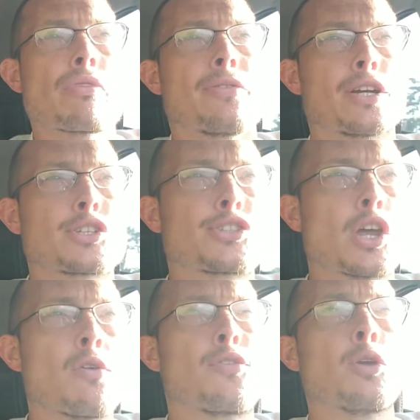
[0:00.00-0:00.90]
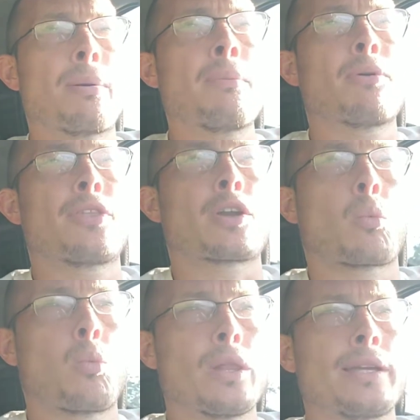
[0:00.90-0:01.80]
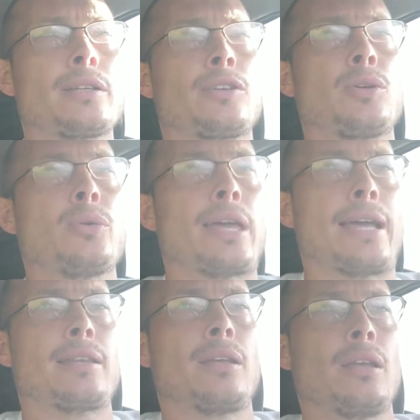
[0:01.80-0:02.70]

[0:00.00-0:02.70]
there's so few people that are willing to do that